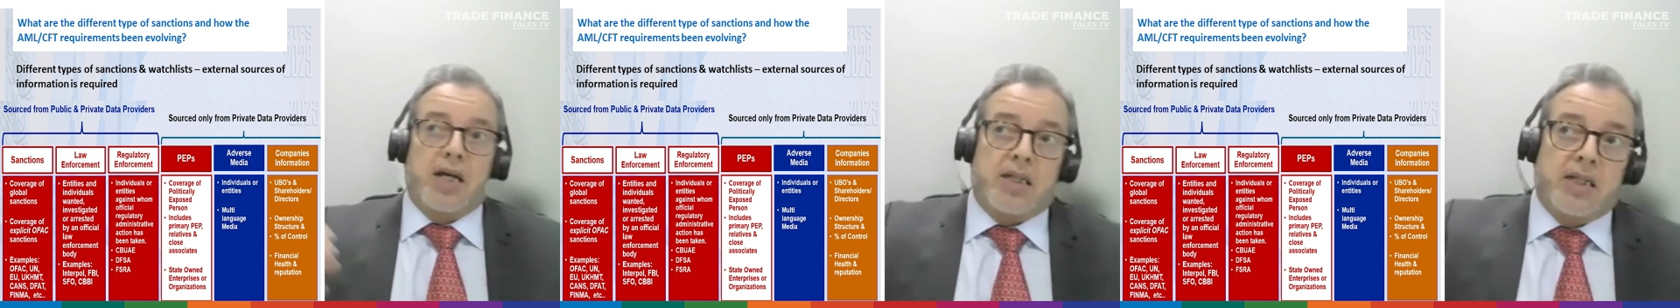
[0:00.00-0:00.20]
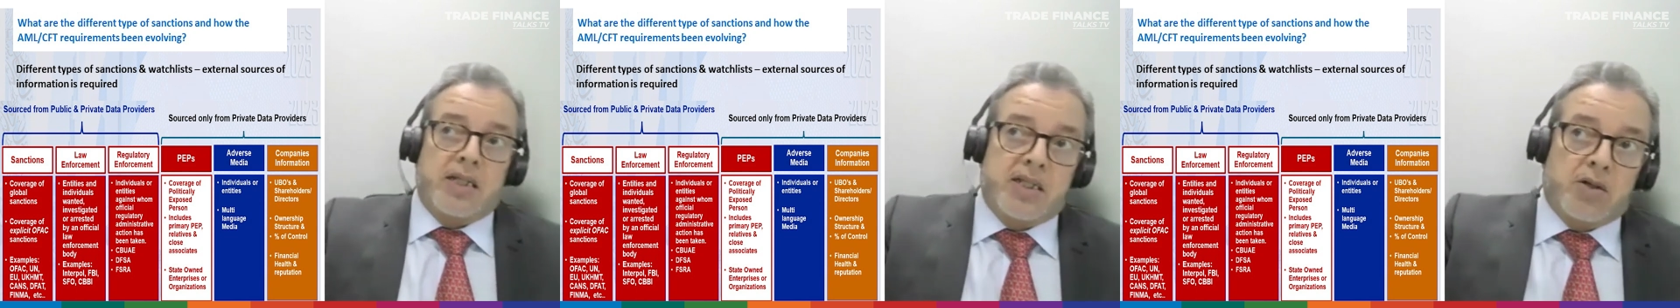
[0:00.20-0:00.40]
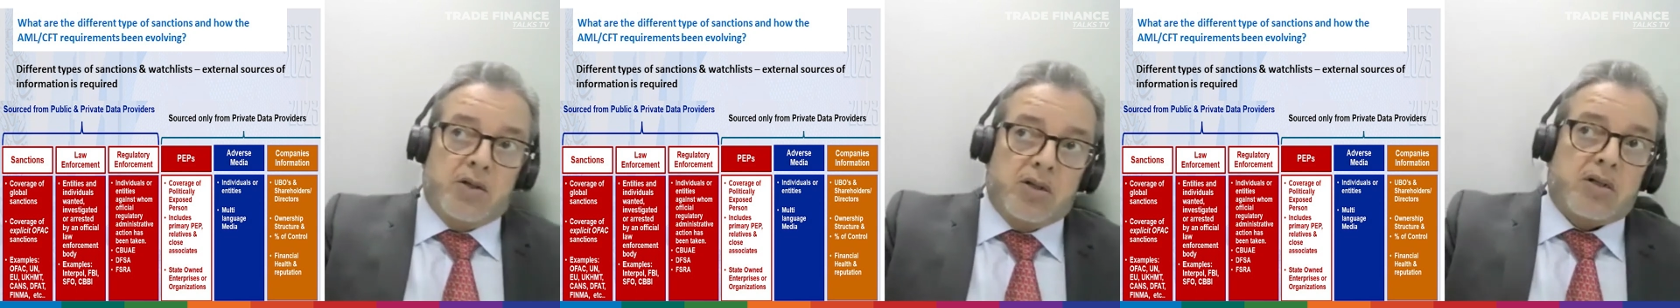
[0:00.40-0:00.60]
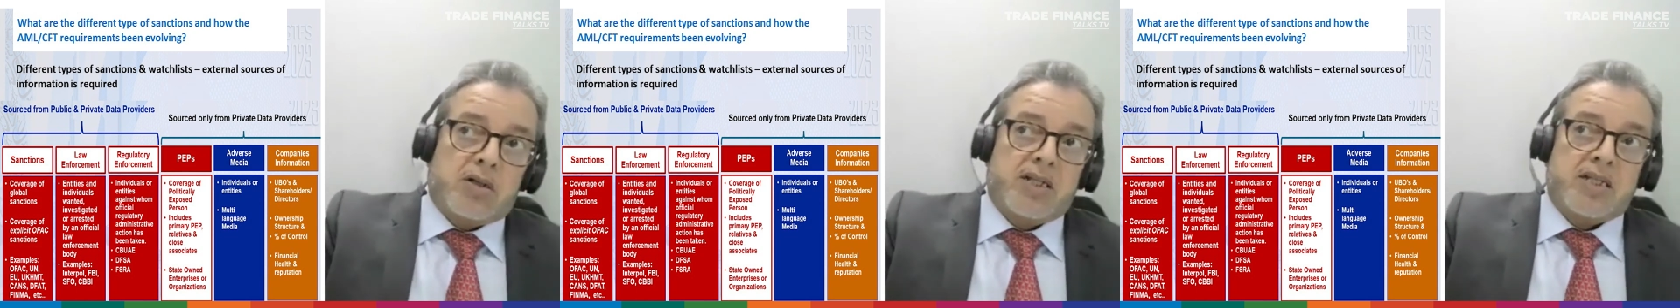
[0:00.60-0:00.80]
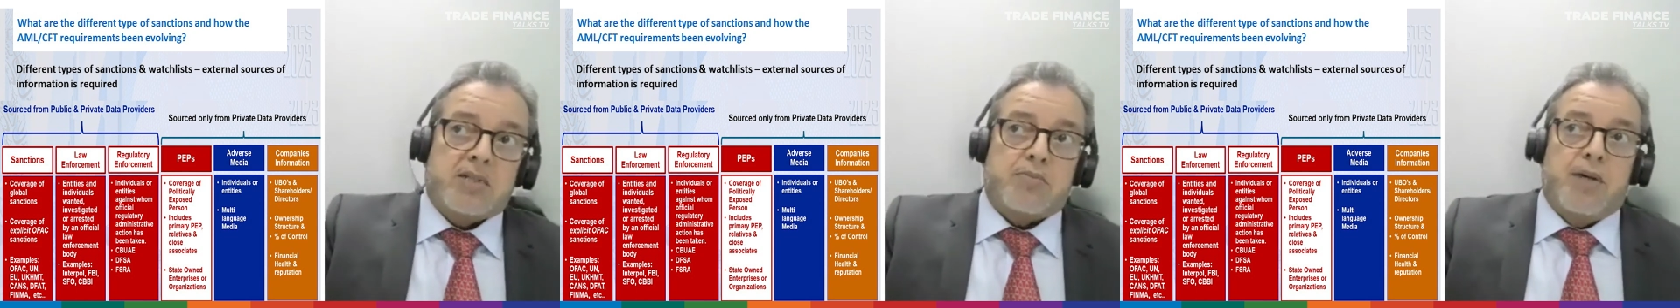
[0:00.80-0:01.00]
and the
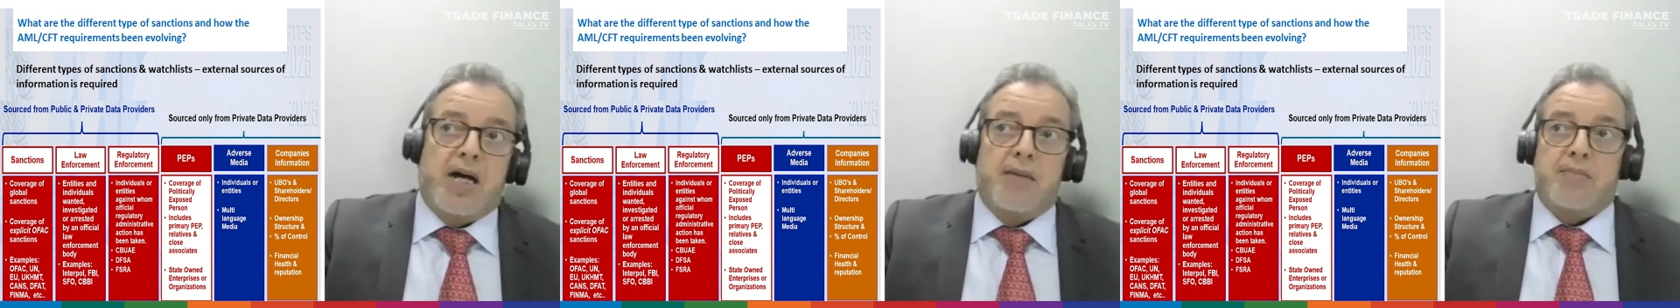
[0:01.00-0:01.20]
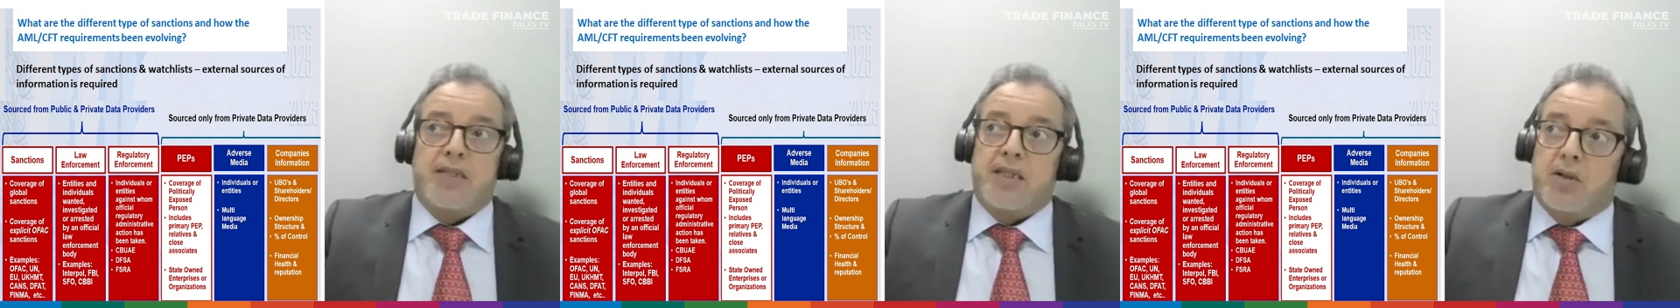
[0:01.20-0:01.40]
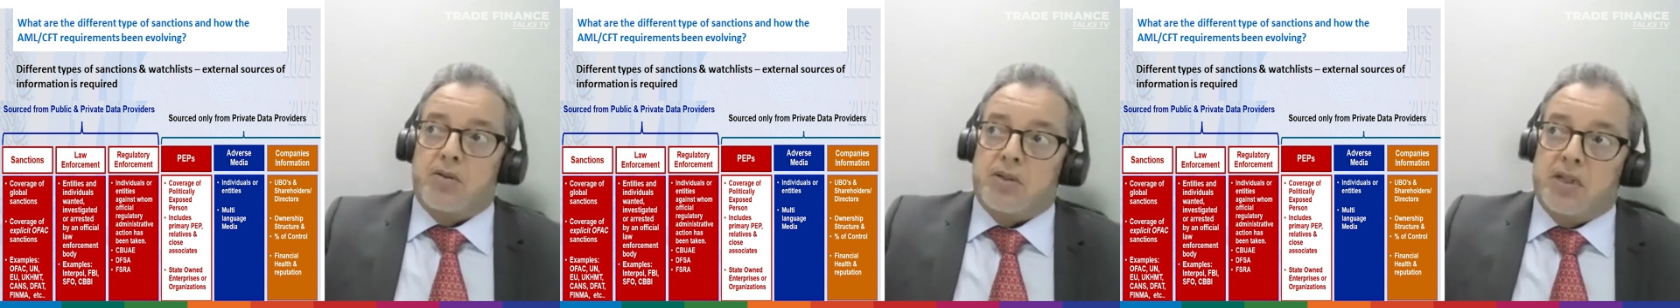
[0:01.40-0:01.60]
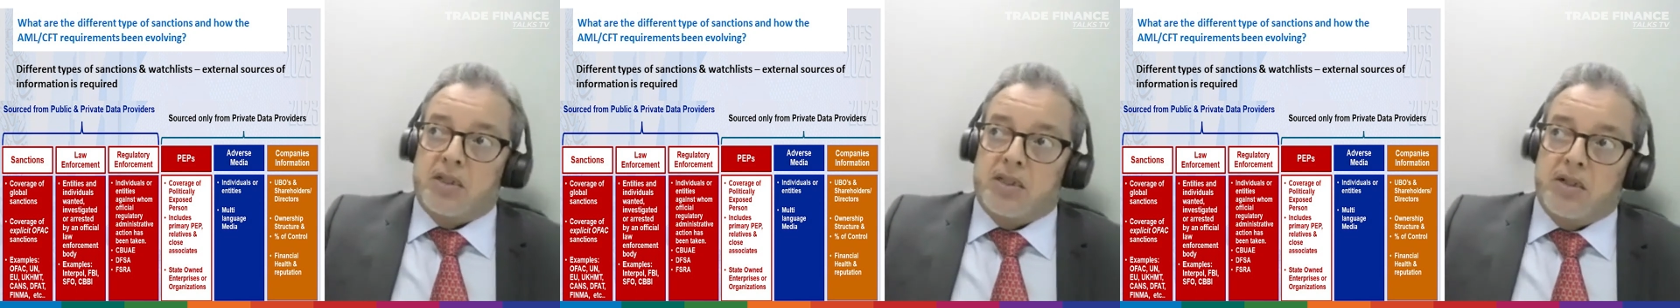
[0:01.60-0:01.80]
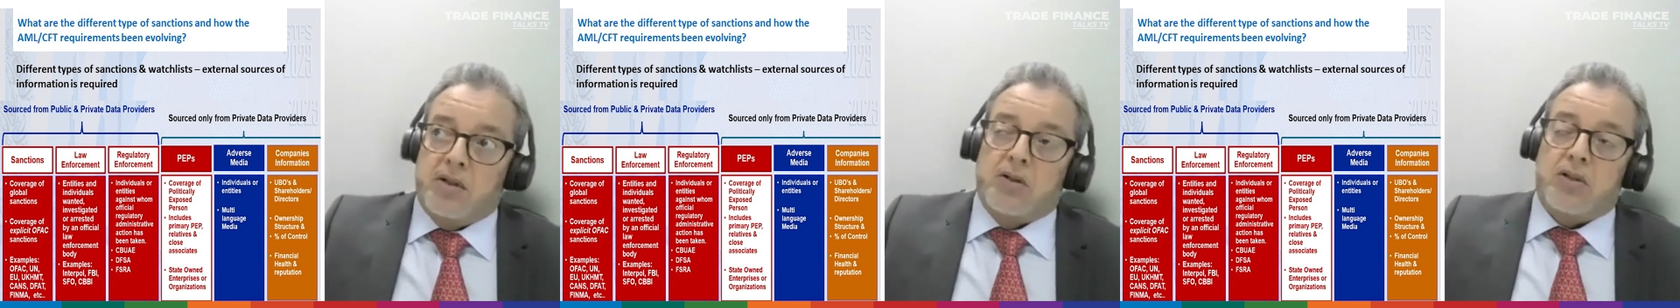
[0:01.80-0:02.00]
other list Mohamed
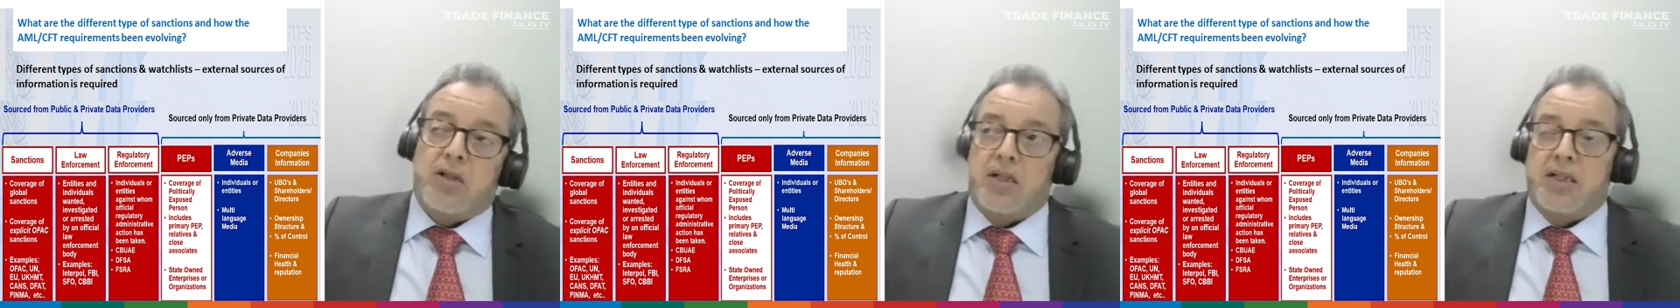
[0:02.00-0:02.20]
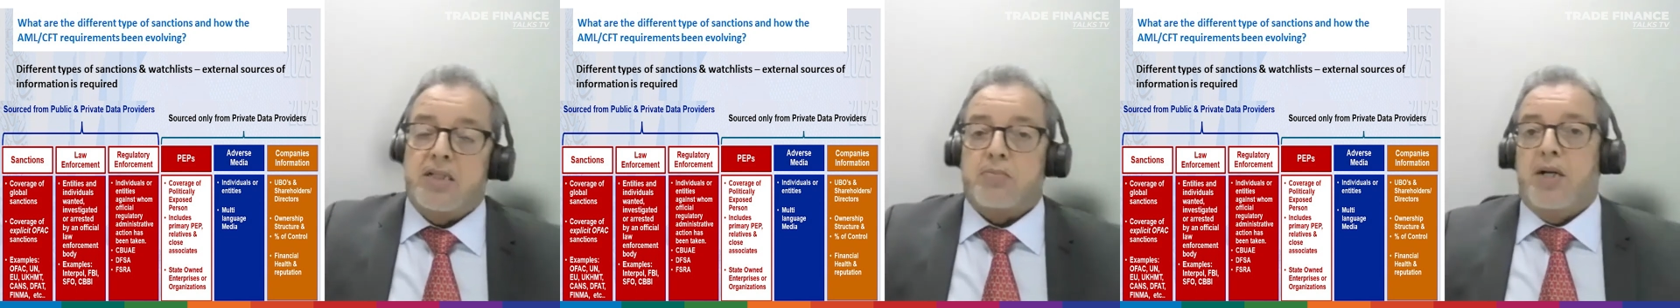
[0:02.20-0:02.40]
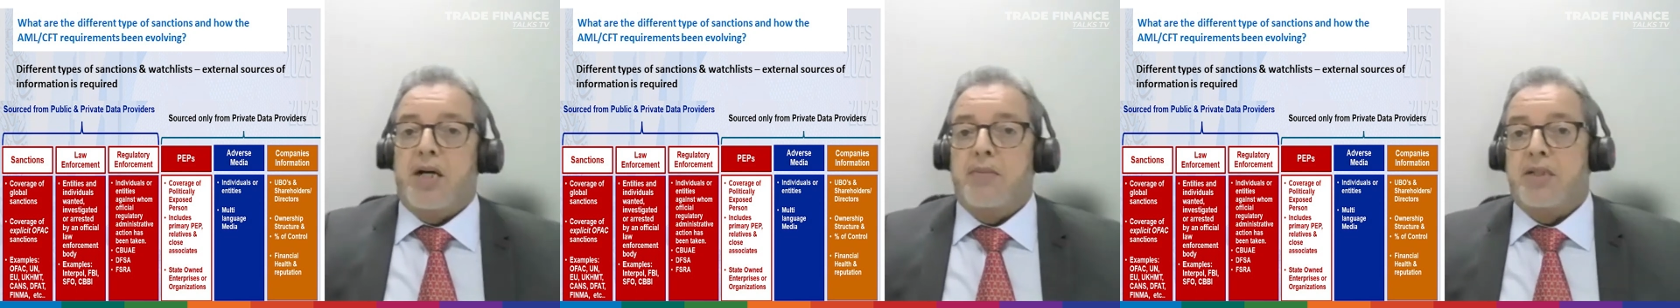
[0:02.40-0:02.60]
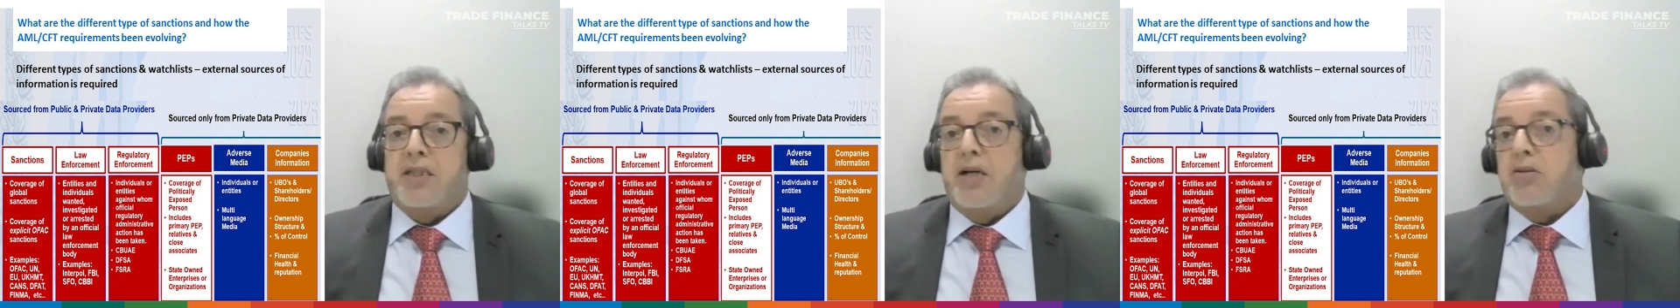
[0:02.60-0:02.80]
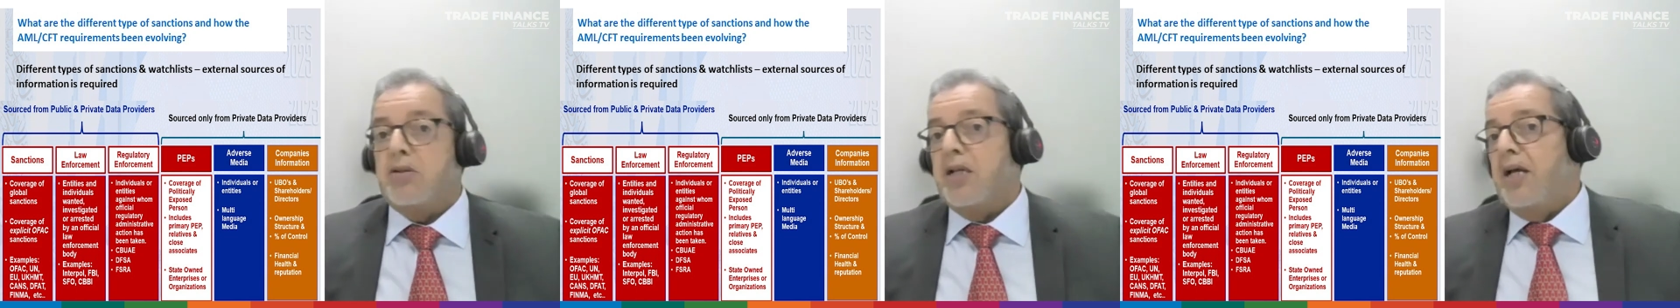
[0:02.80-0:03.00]
Daoud and the other list
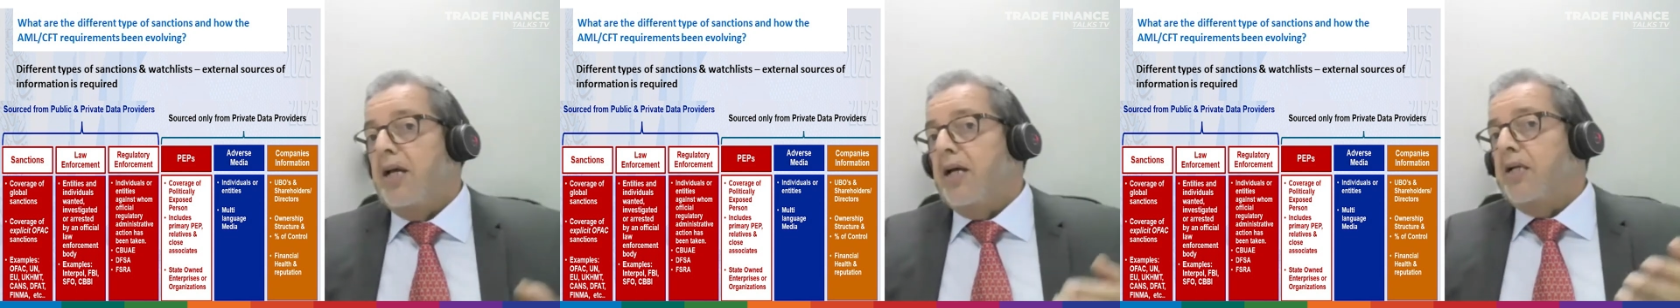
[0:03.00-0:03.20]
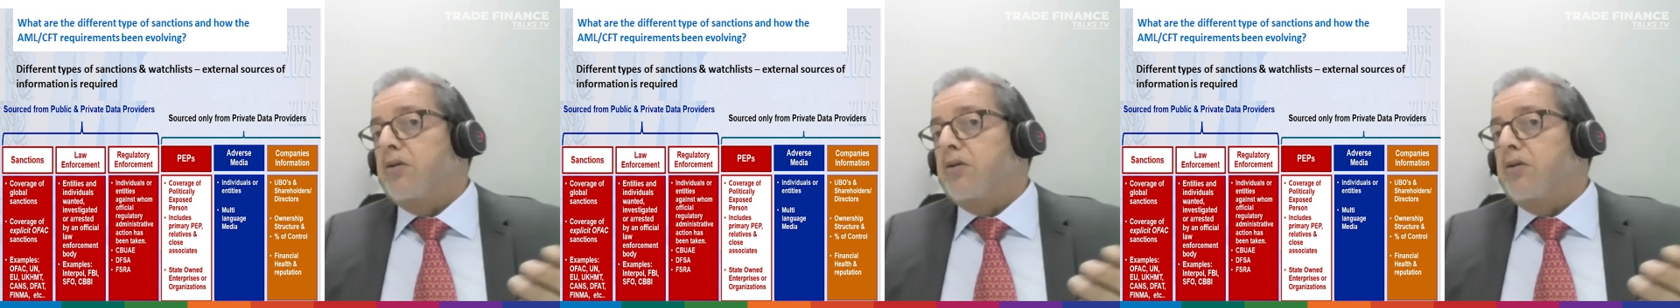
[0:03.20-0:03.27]
Mohamed Daoud,